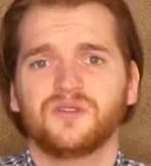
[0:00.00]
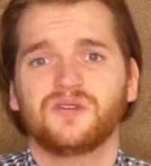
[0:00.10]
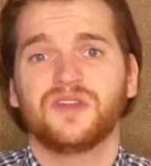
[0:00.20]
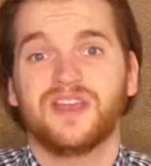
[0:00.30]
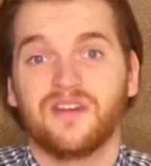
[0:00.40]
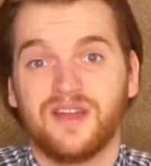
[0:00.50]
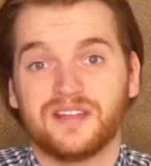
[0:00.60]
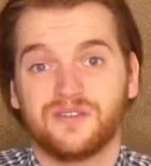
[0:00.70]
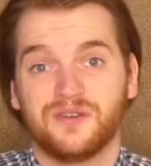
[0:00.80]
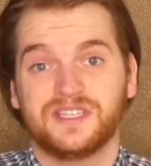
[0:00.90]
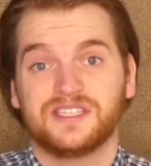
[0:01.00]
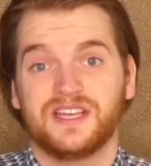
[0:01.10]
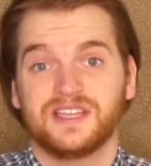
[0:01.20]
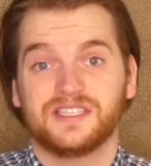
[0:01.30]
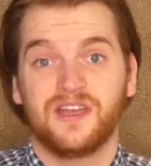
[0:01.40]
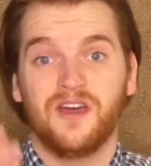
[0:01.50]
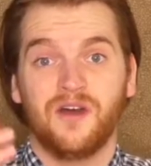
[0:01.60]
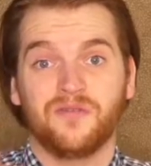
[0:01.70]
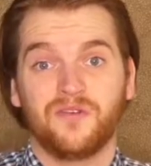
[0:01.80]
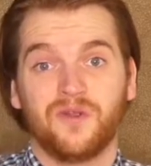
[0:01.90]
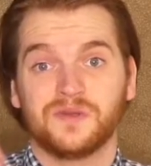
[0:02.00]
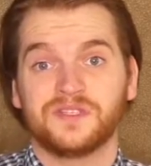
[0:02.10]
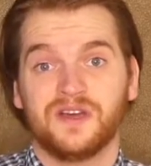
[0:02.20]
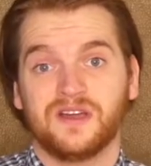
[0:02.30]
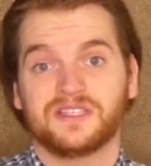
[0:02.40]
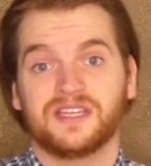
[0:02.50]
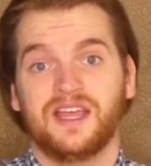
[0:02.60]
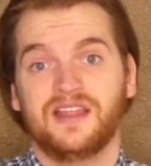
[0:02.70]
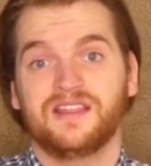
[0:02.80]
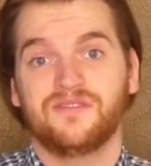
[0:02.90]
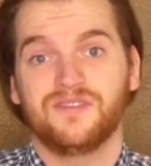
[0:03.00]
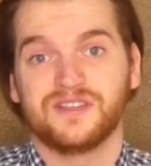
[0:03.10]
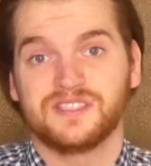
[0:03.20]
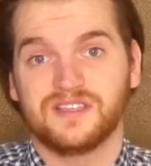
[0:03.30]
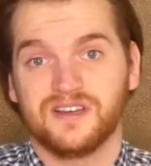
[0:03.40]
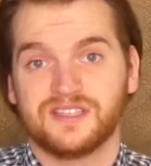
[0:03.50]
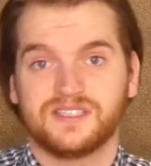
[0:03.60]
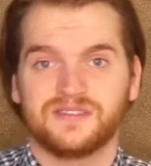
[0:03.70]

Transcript: to the characteristics of growth stocks and dividend stocks.